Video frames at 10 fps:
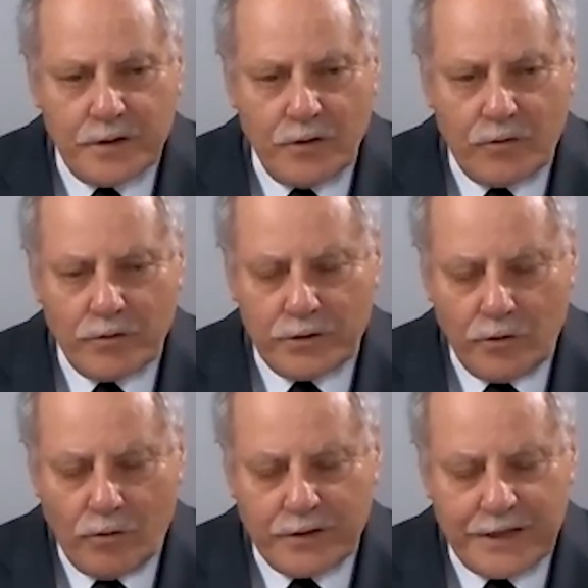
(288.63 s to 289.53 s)
uh,
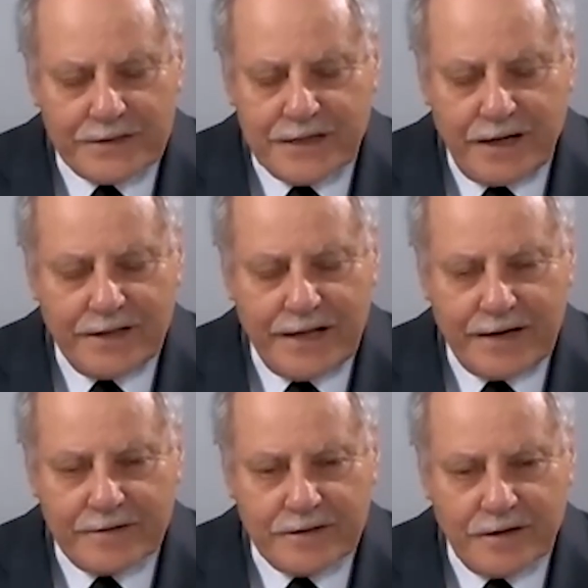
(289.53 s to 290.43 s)
Nolan has done
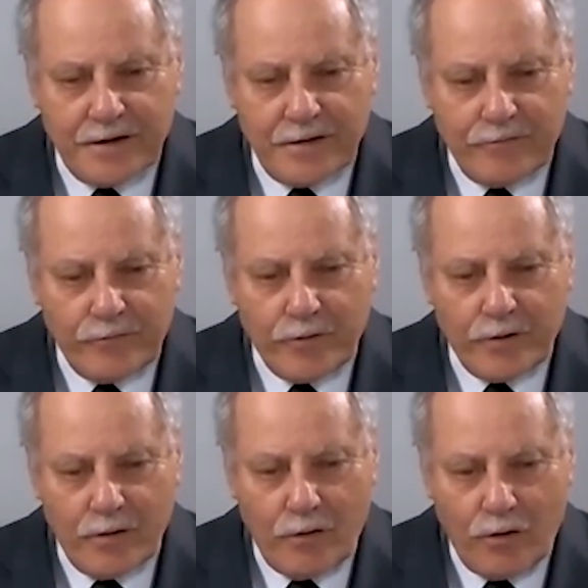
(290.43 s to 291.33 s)
that uh, for
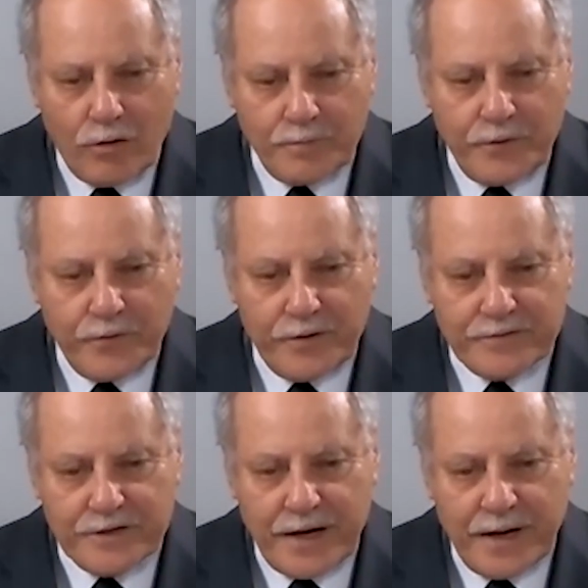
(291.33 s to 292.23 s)
a long period
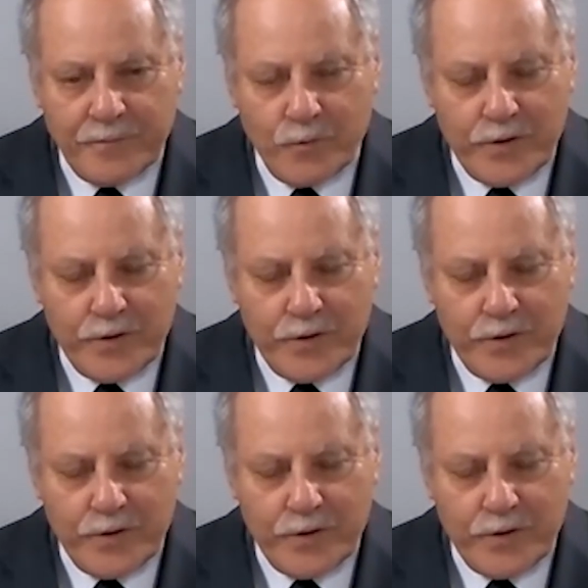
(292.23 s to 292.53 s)
of time.